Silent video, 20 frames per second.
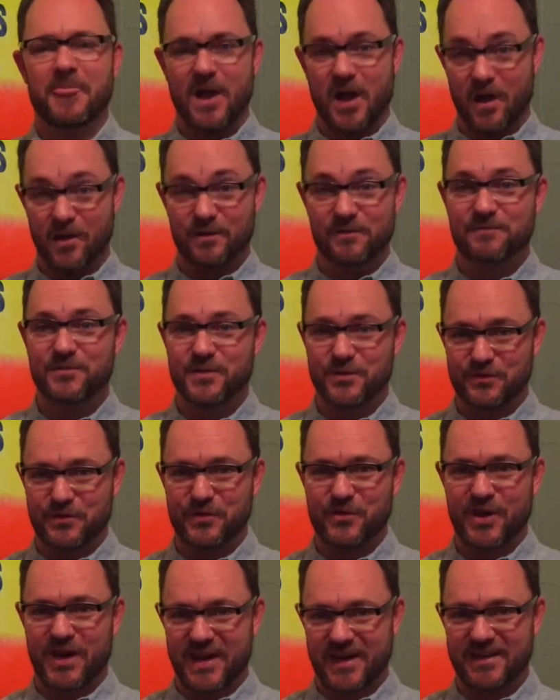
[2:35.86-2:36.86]
all of the
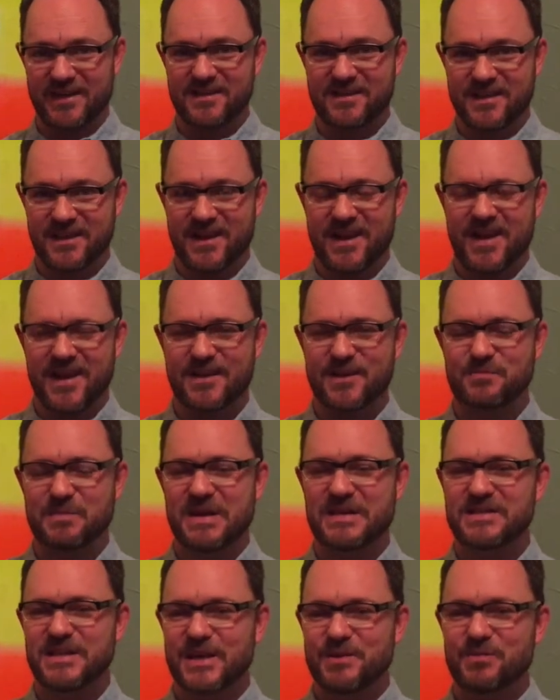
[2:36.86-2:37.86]
variety that I had at
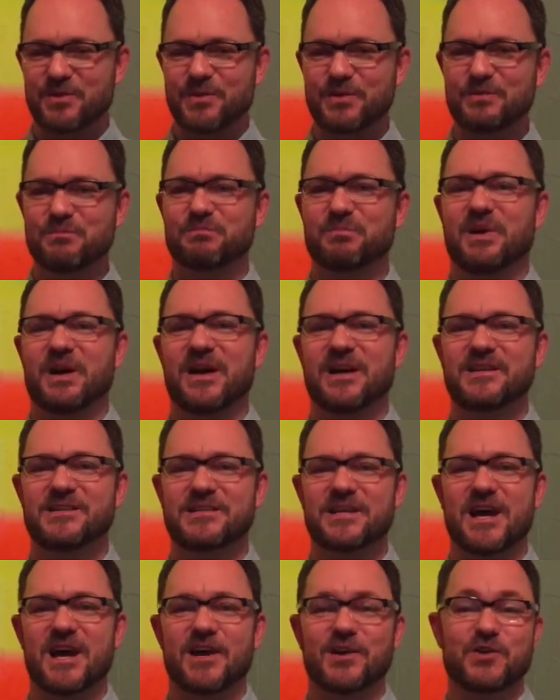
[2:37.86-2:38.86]
my table,
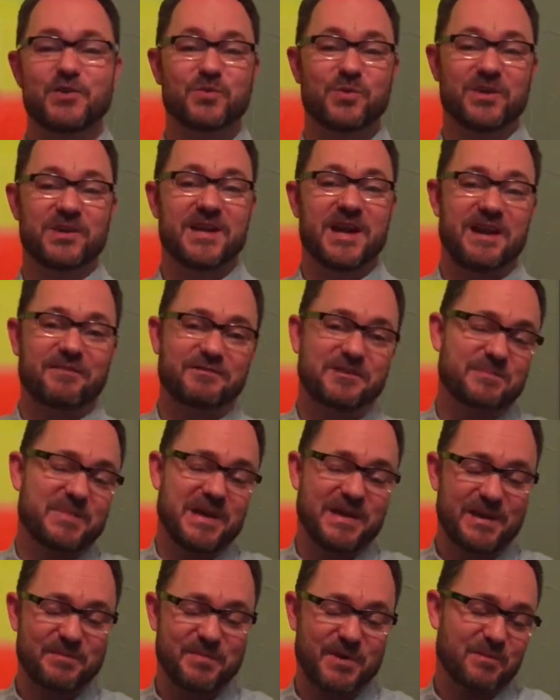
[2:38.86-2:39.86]
but uh, you wouldn't have to
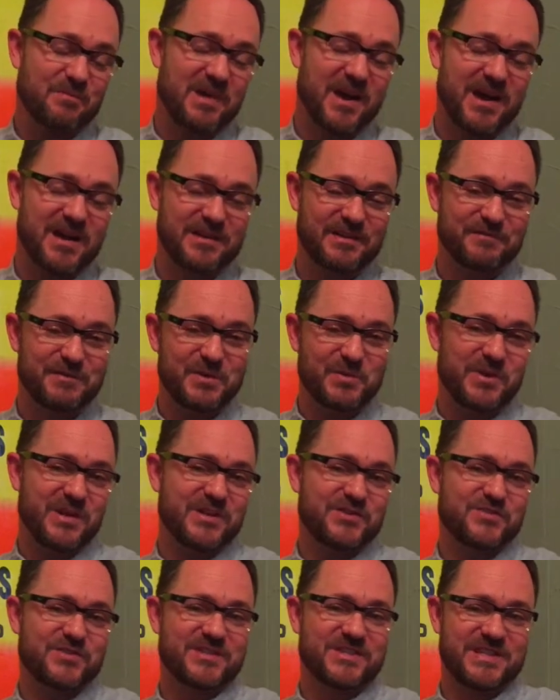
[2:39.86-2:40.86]
make up your mind if you were
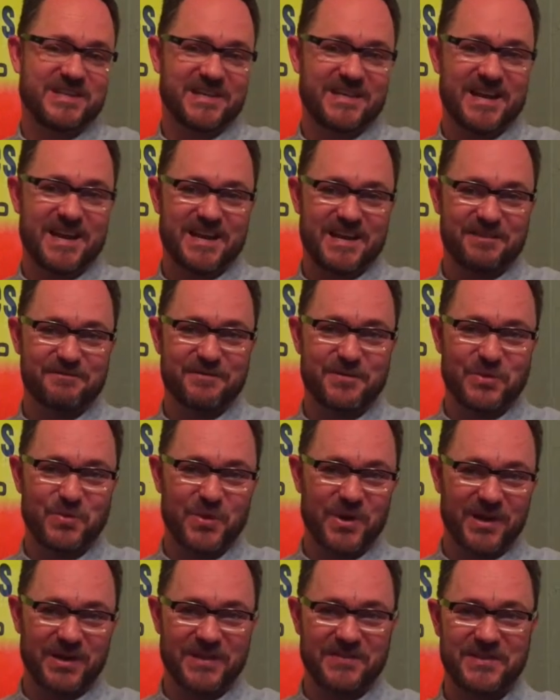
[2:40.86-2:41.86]
interested in any of the
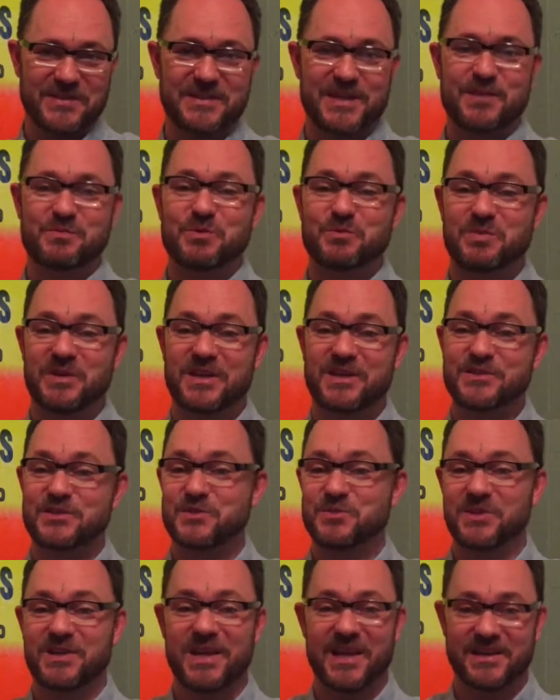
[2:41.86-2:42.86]
work at the table, because
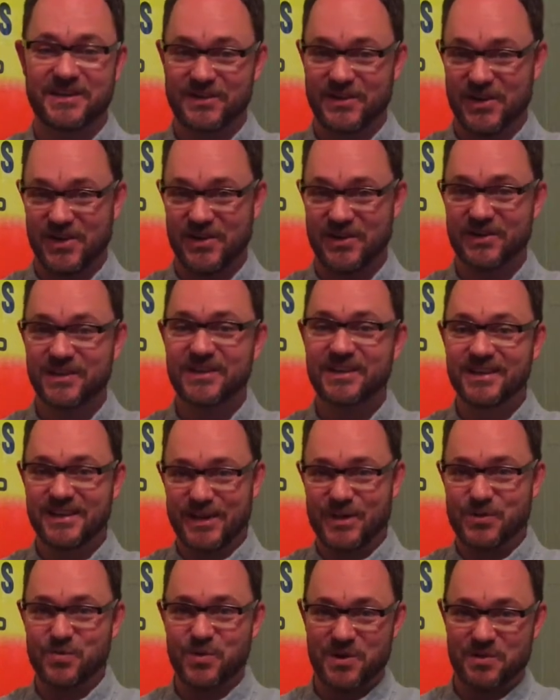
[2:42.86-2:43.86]
you would get it all
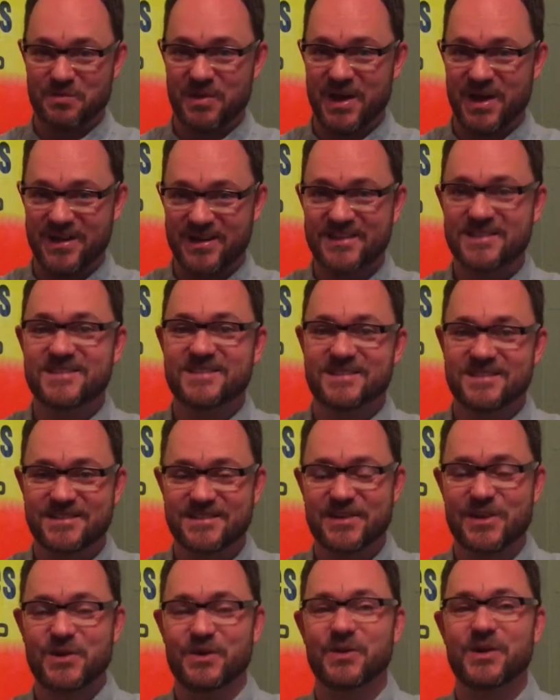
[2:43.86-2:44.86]
in one box.
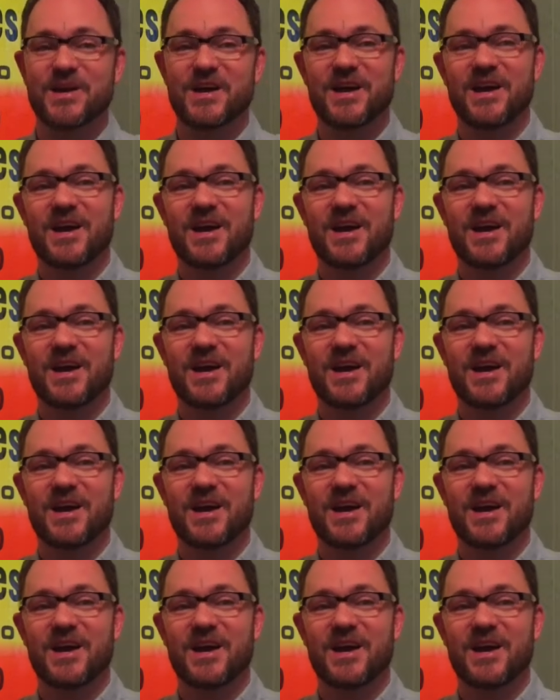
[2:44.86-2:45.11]
So